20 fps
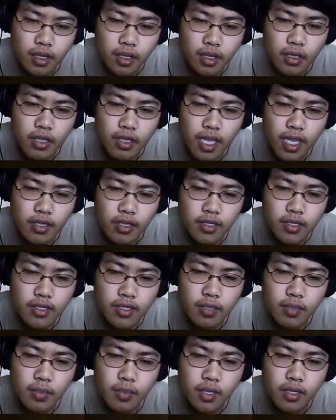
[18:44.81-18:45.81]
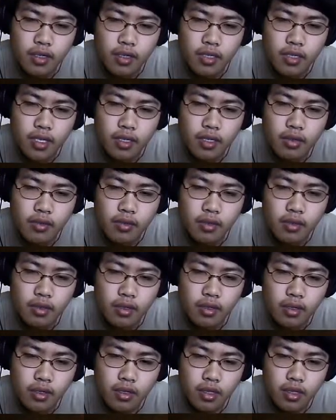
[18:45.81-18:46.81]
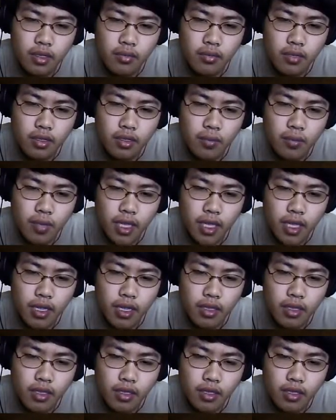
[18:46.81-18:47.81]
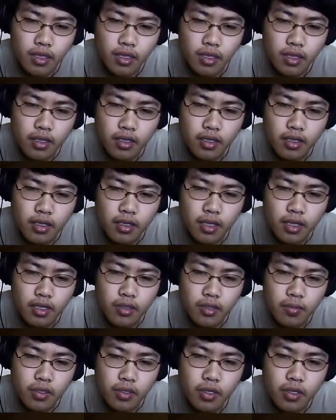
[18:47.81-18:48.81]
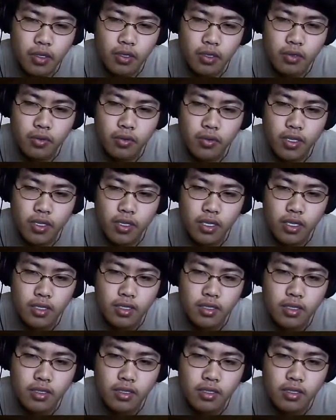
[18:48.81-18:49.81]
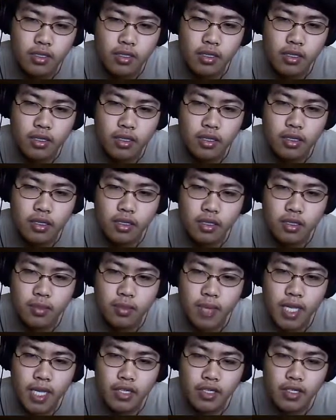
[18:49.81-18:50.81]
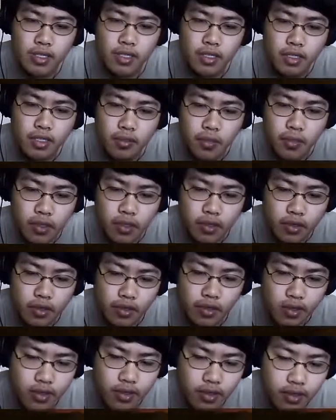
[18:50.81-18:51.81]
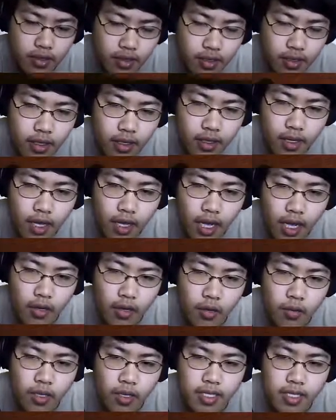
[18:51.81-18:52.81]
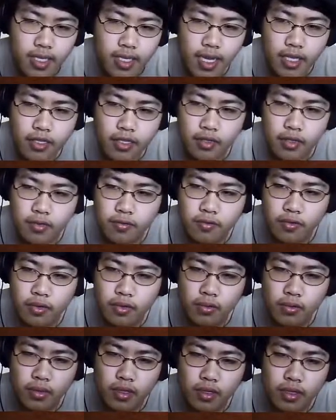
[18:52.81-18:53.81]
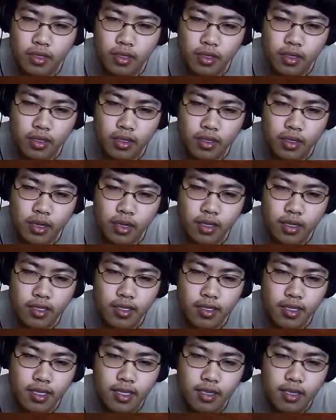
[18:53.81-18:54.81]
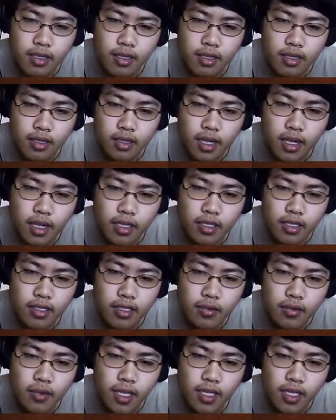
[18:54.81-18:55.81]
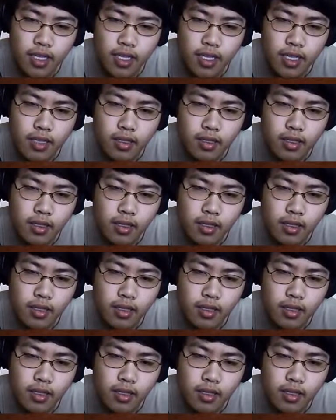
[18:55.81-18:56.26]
Oh, the ashes disappeared now. Let's chop that. Get some charcoal, I guess. Some ashes disappears. I don't know what these ashes are for, but honestly, I just don't like that.